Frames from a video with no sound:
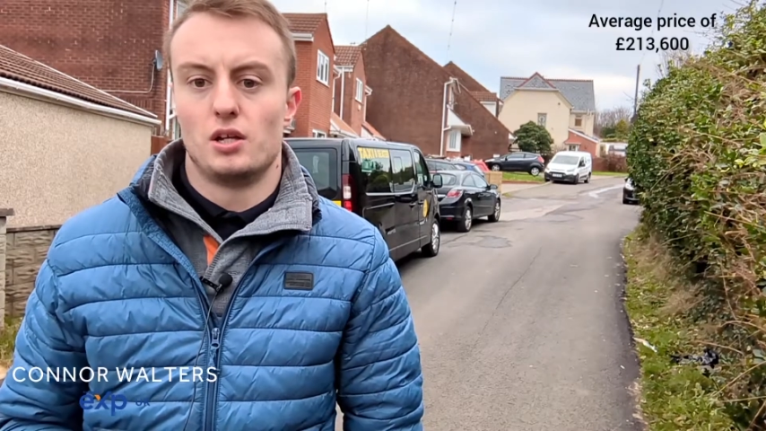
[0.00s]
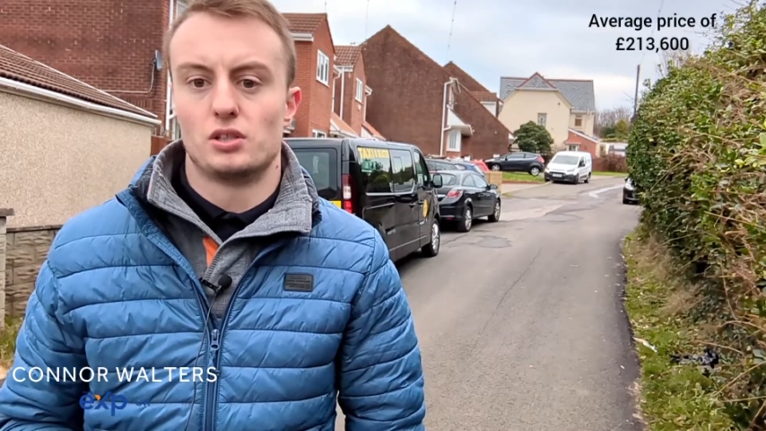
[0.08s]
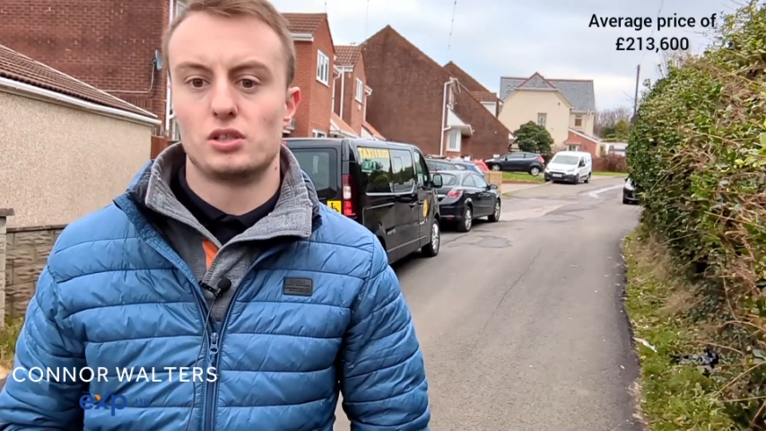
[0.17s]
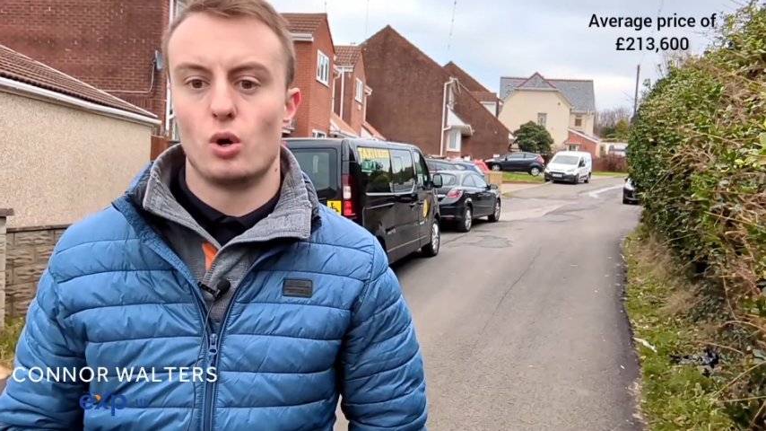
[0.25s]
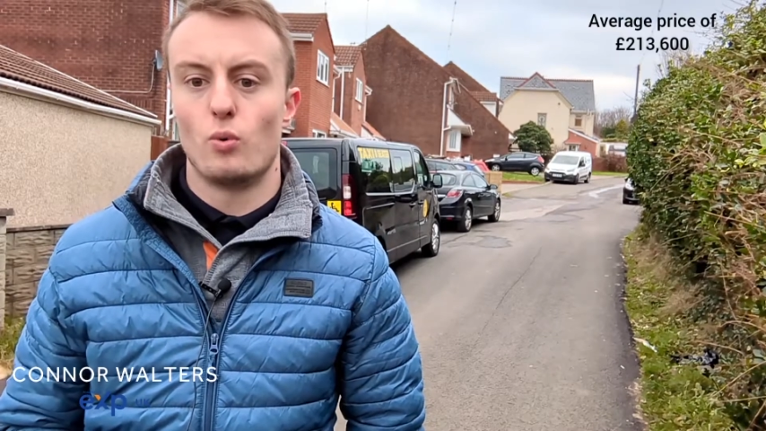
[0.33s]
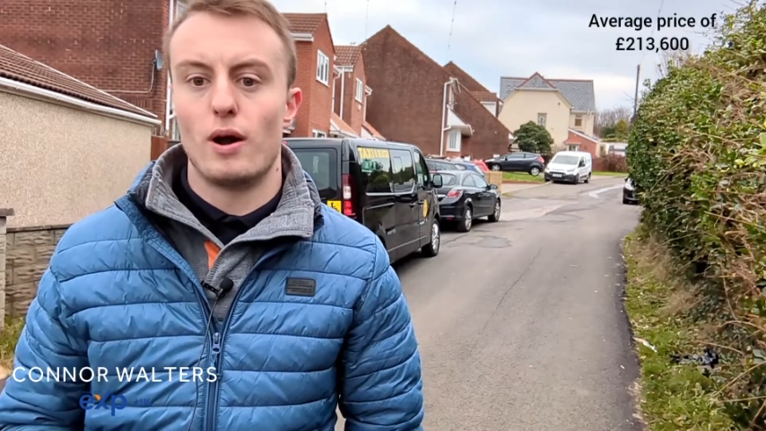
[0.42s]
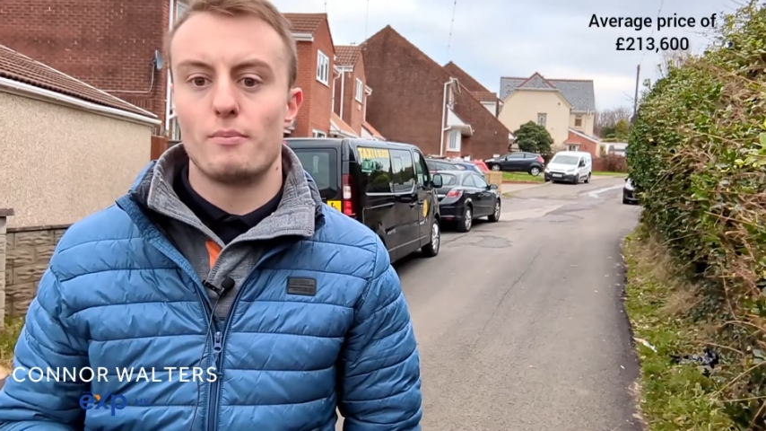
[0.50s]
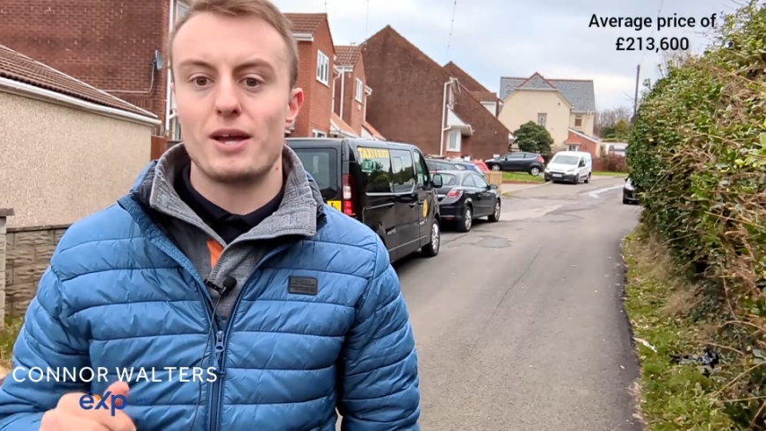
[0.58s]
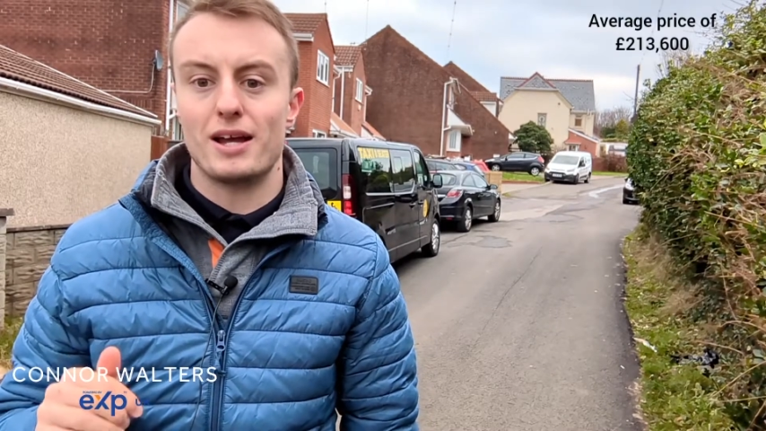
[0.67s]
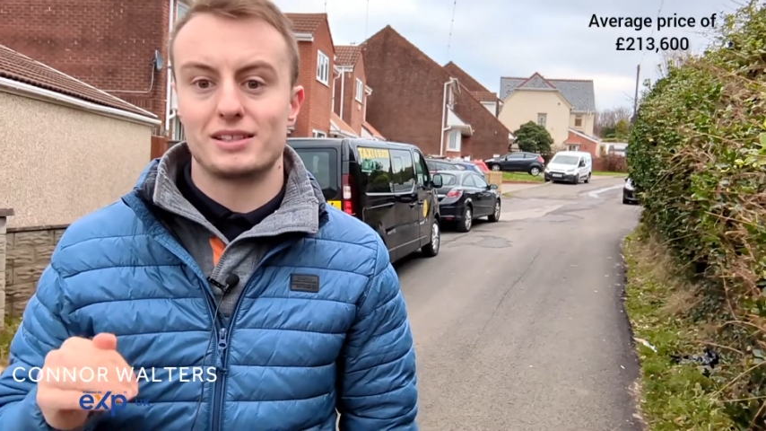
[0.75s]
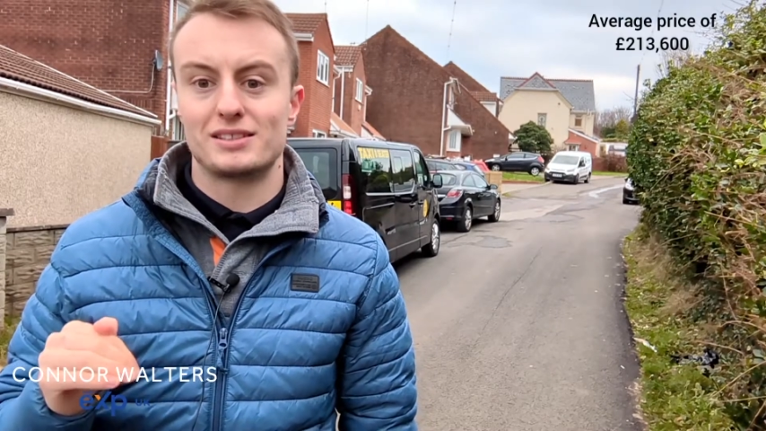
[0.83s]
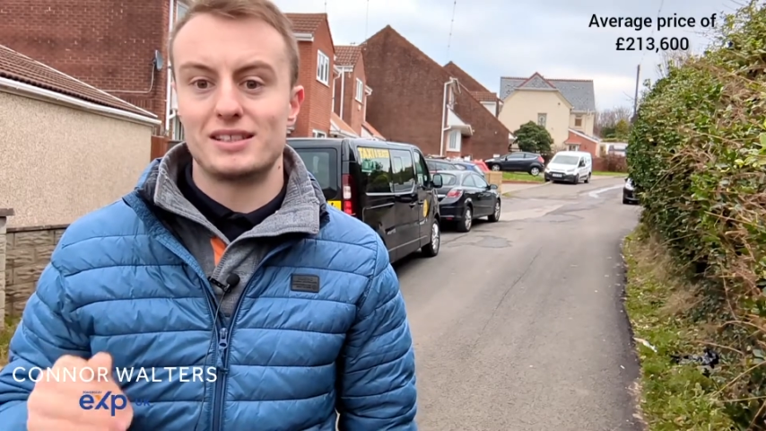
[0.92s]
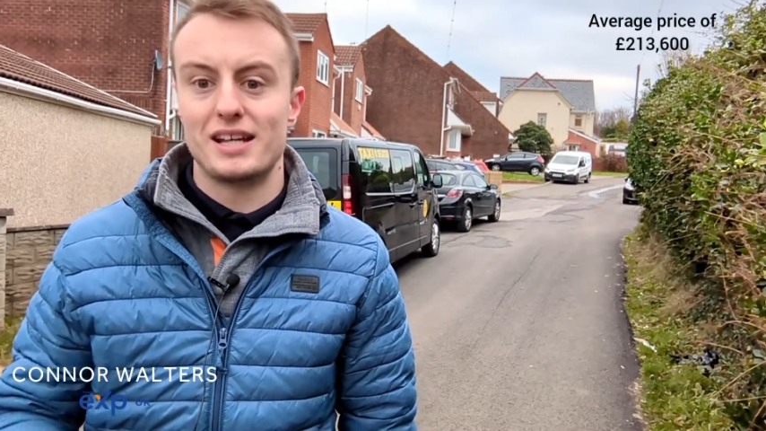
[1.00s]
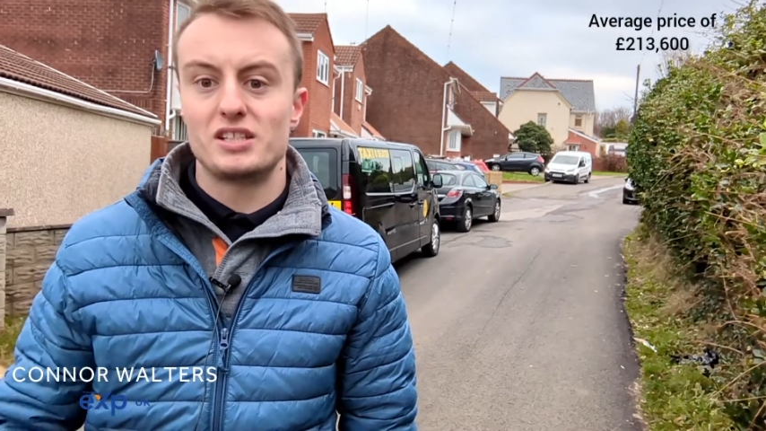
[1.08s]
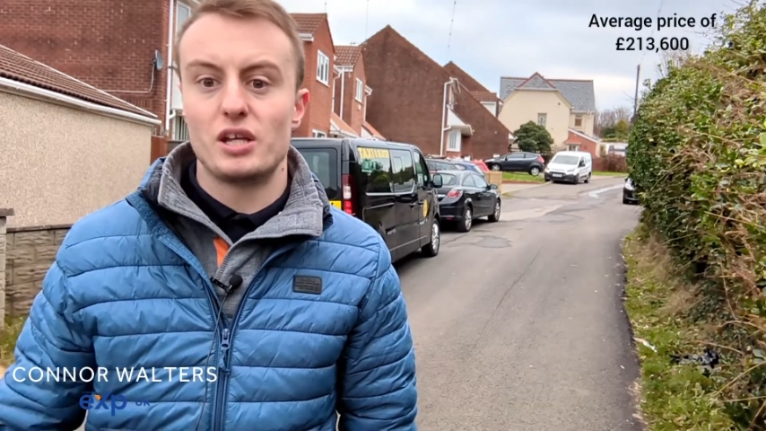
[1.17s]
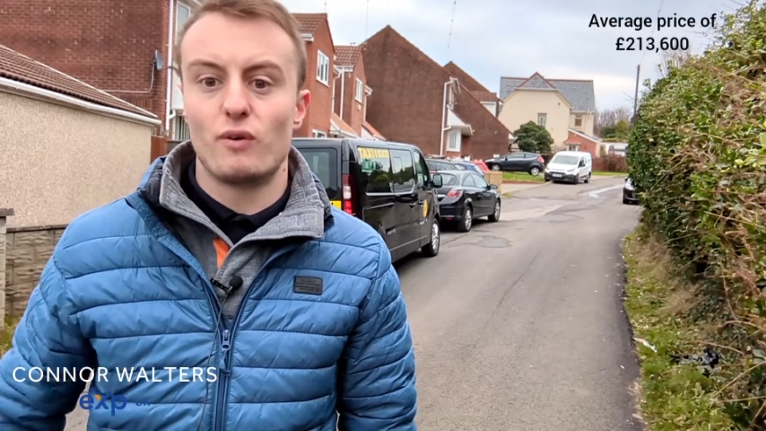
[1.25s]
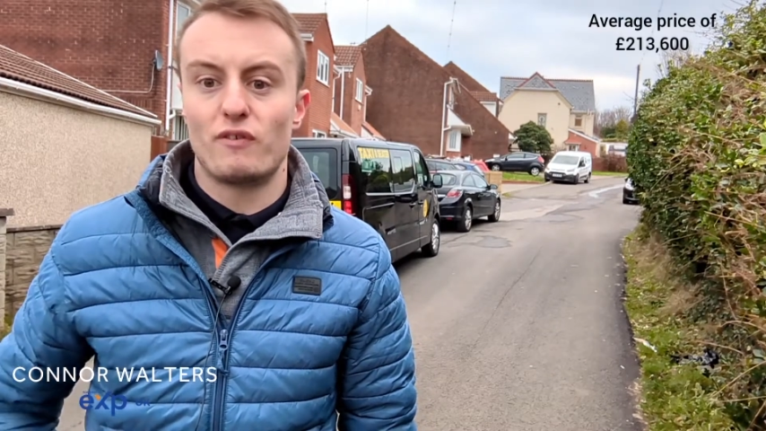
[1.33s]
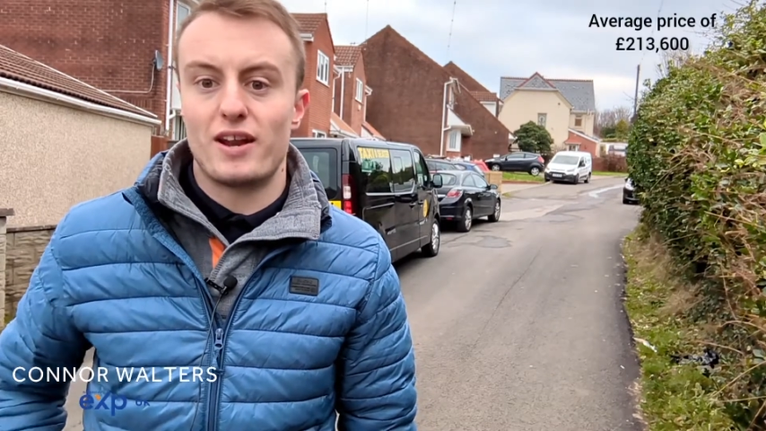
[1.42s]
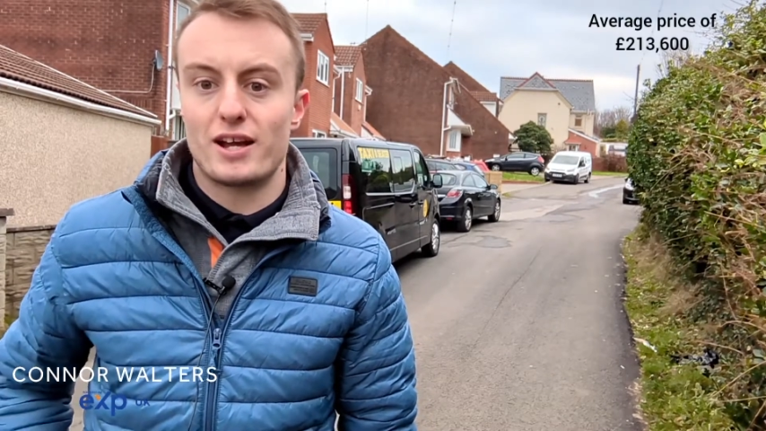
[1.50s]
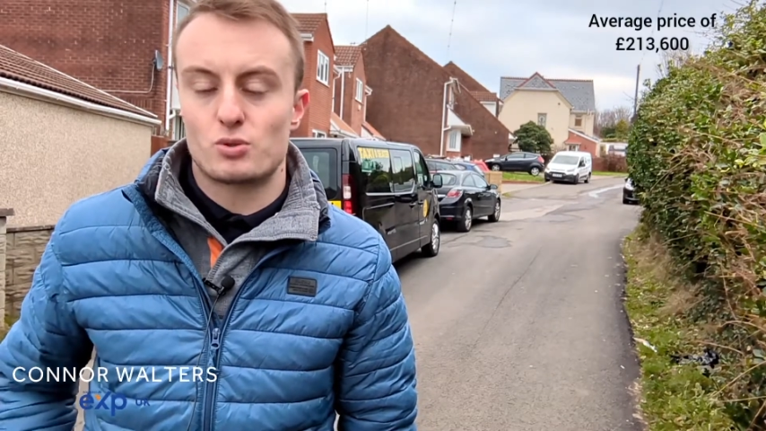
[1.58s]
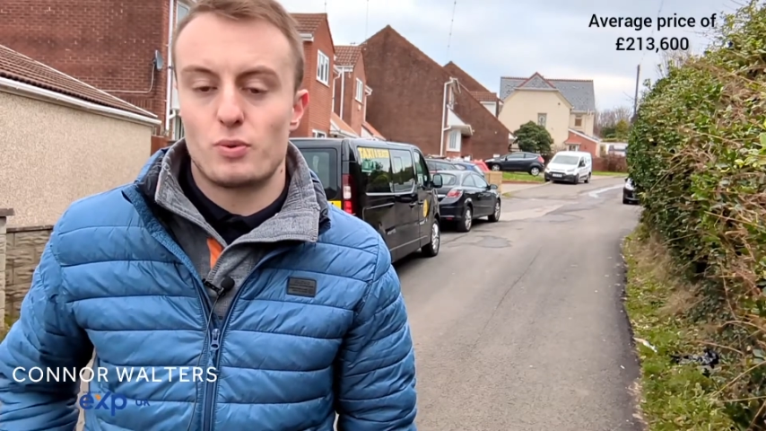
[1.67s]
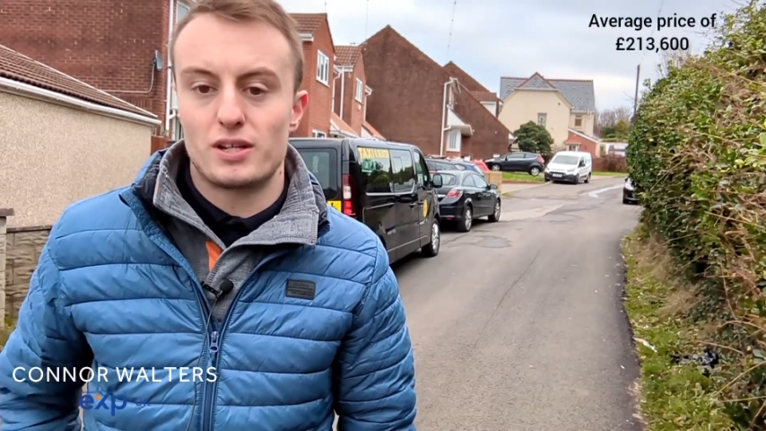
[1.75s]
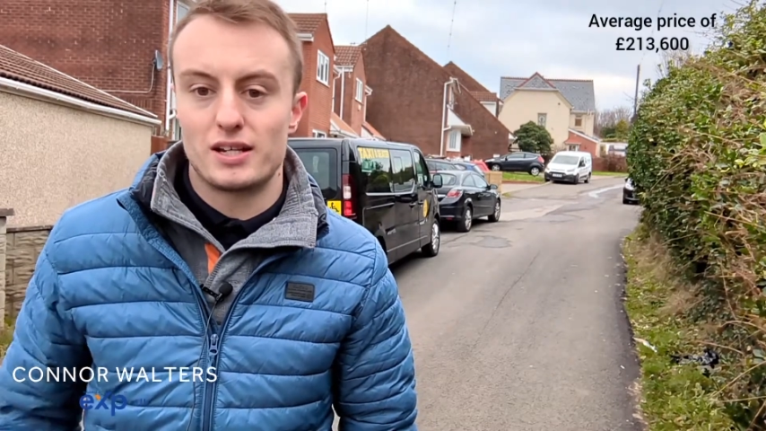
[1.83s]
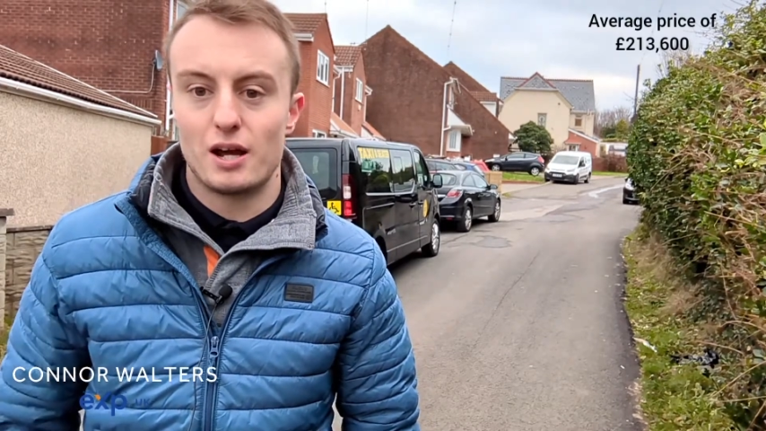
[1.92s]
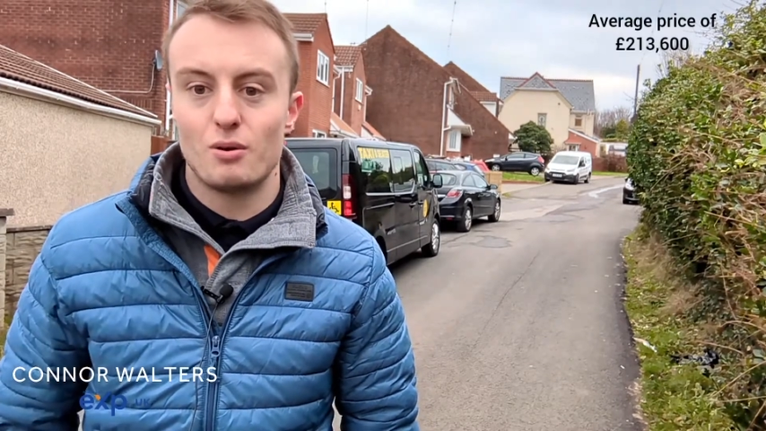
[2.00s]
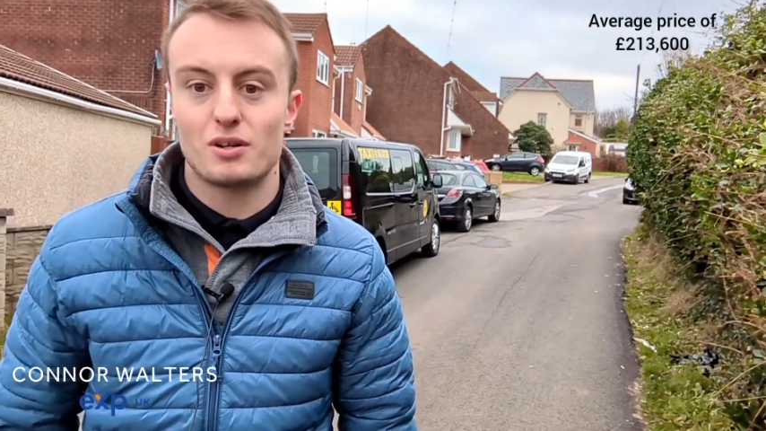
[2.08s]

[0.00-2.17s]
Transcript: So yeah, stay tuned for next week now,